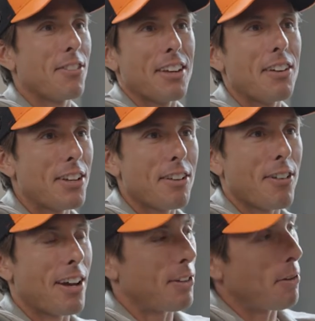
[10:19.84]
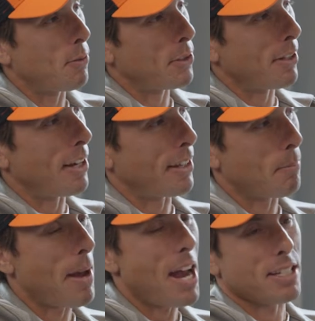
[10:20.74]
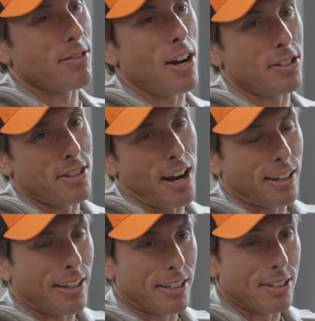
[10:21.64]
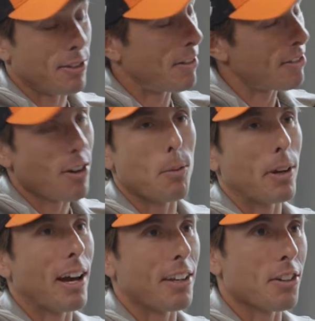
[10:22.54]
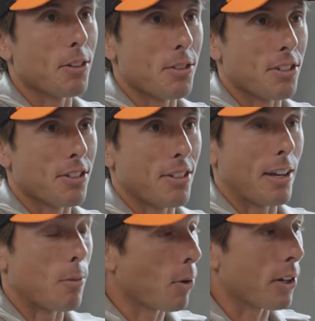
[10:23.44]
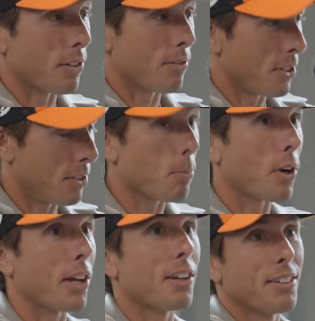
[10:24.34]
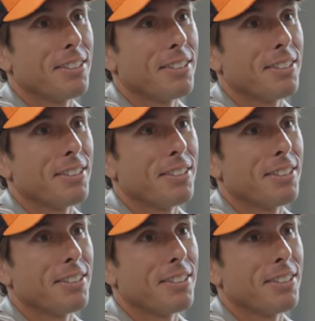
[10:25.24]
Even if it was like the massive odds stacked against us, that's all we got to do is just say we're gonna just bring it.